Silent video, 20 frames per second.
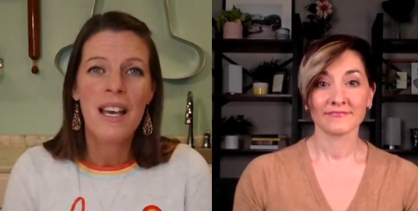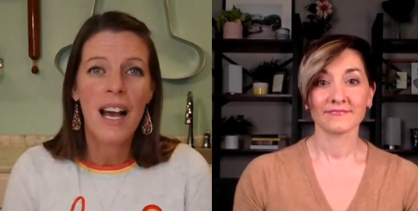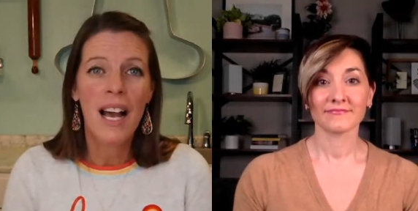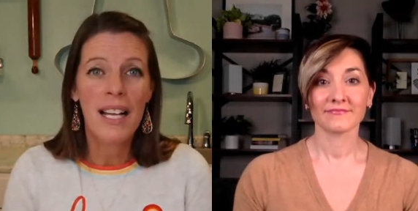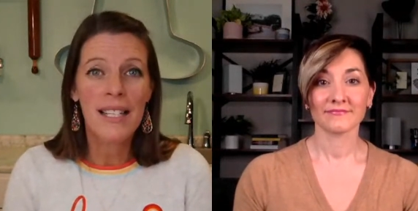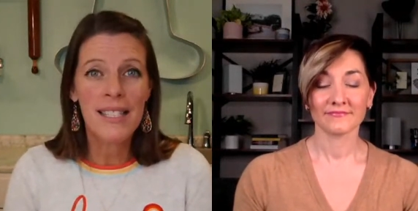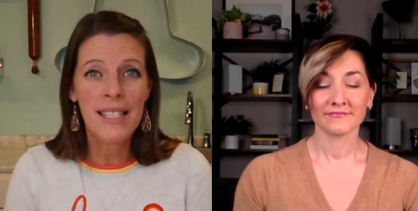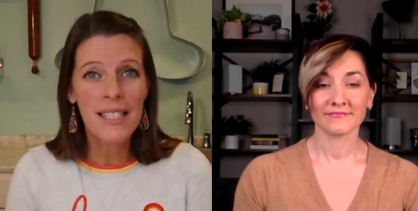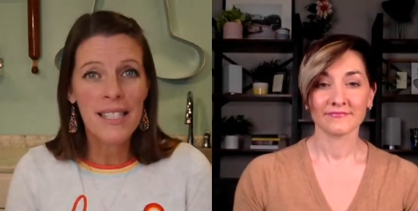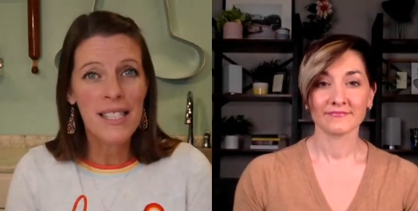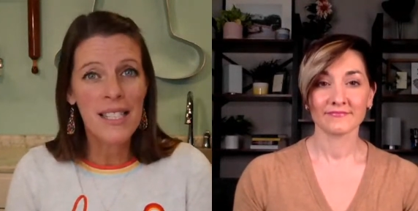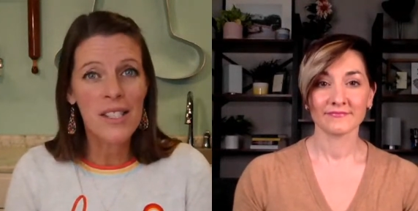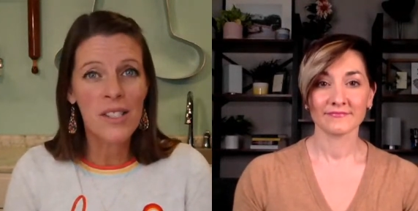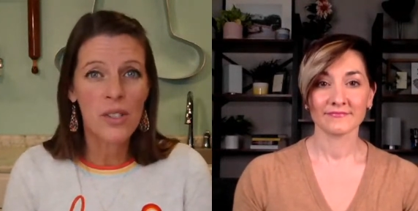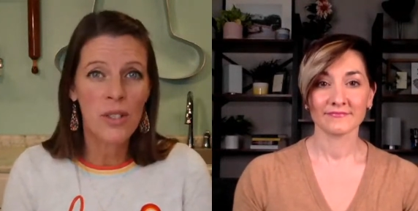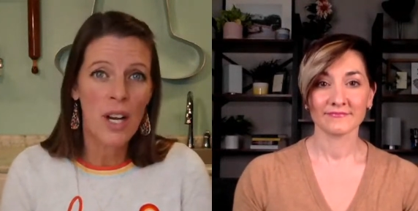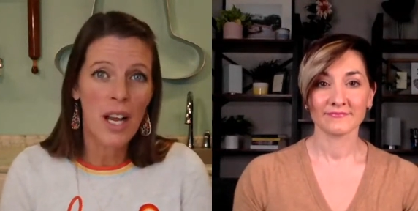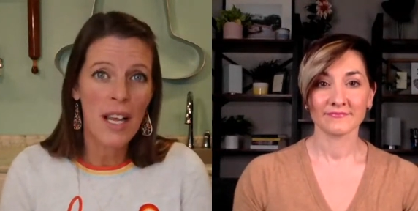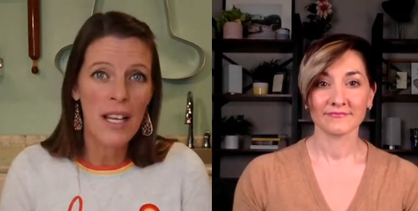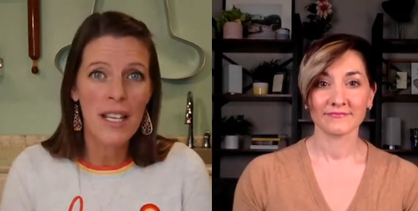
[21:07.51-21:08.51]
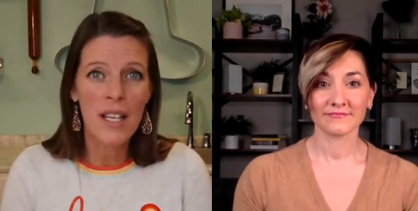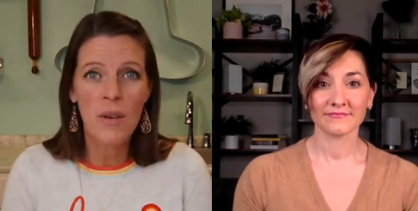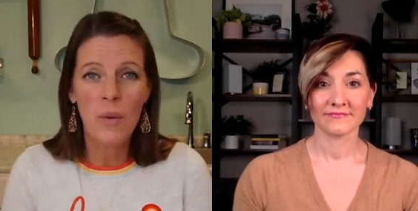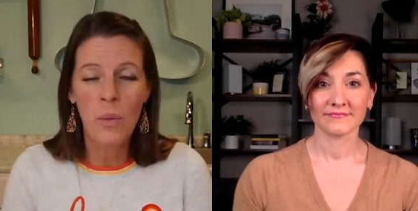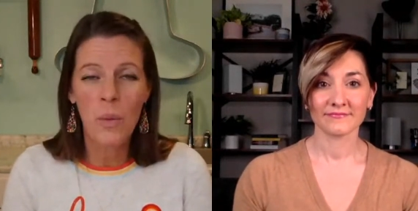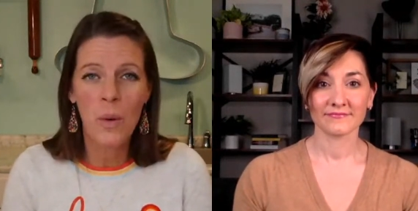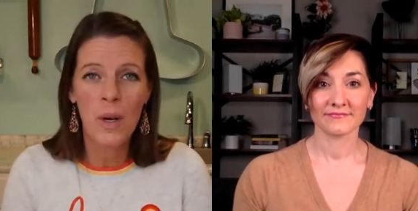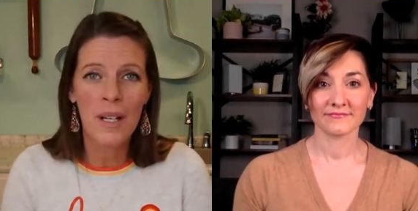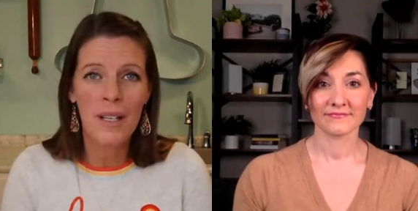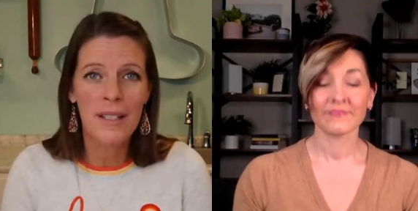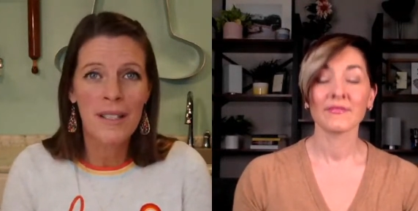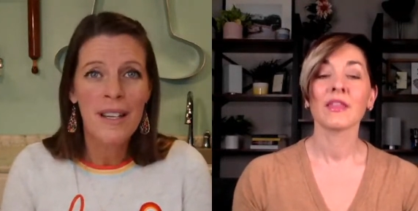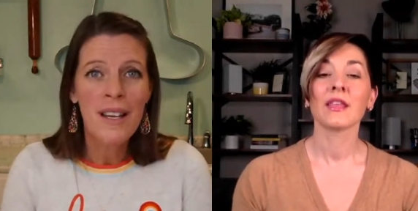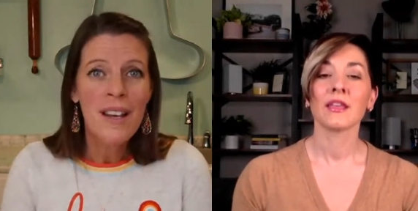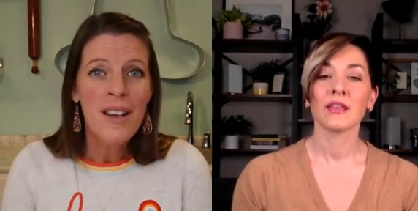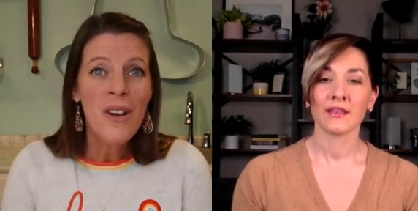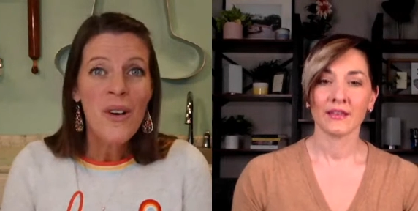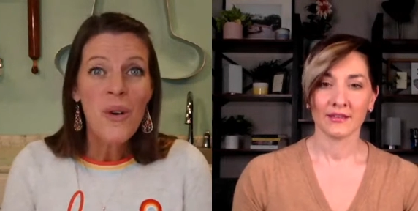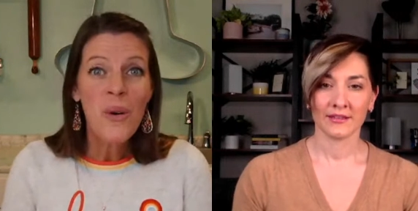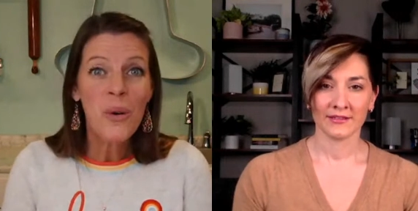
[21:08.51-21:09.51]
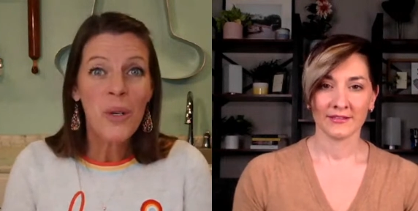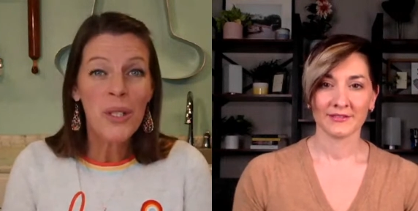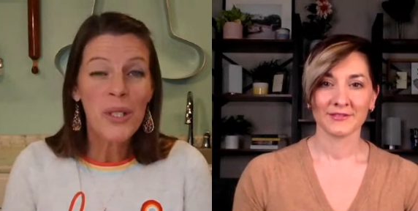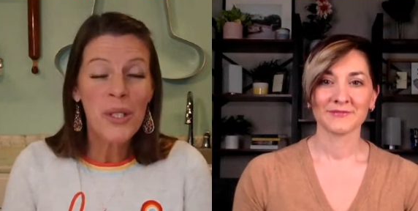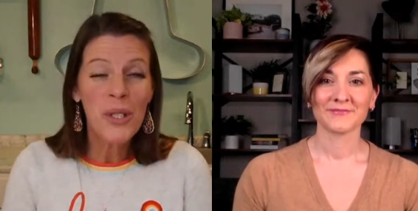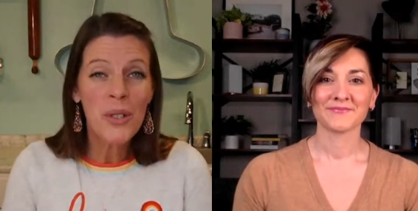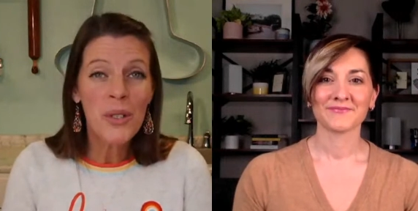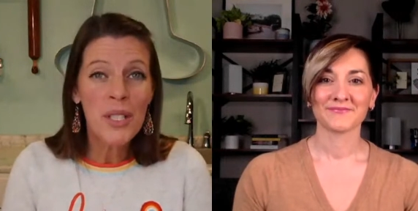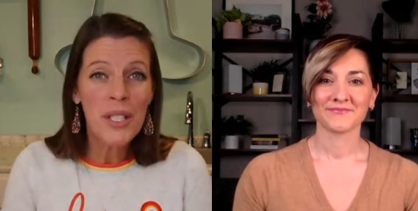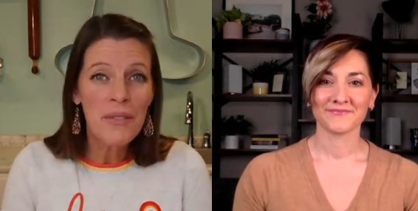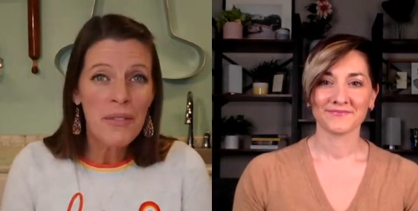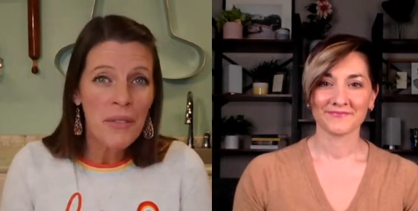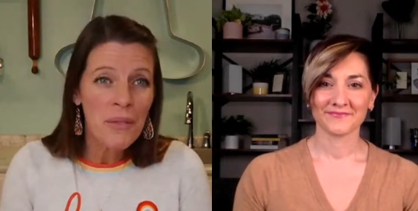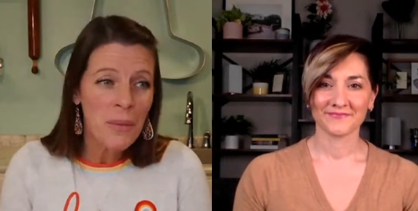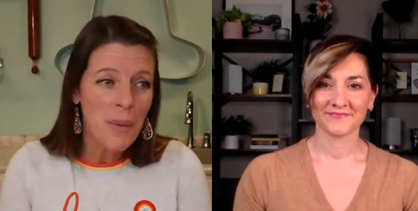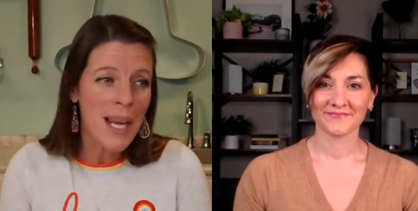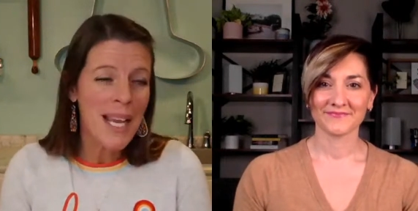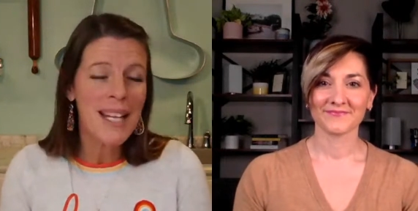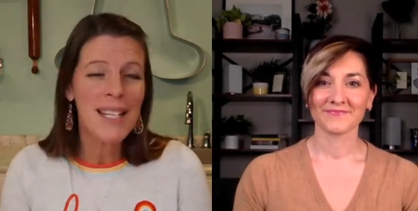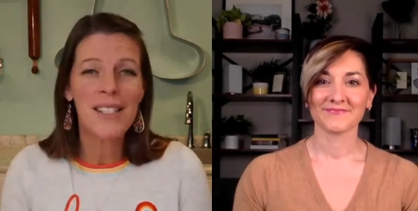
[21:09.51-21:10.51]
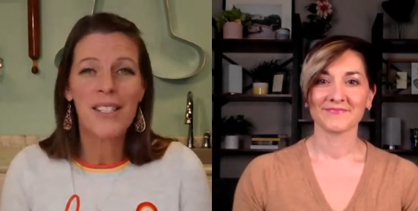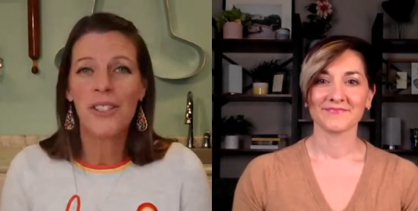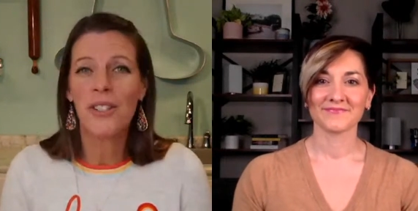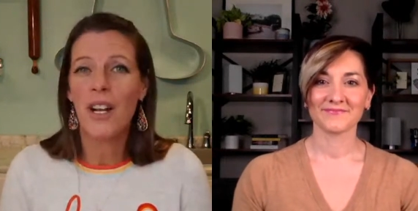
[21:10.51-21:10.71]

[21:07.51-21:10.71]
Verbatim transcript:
Speaker 1: I suggest trying it one or two different ways,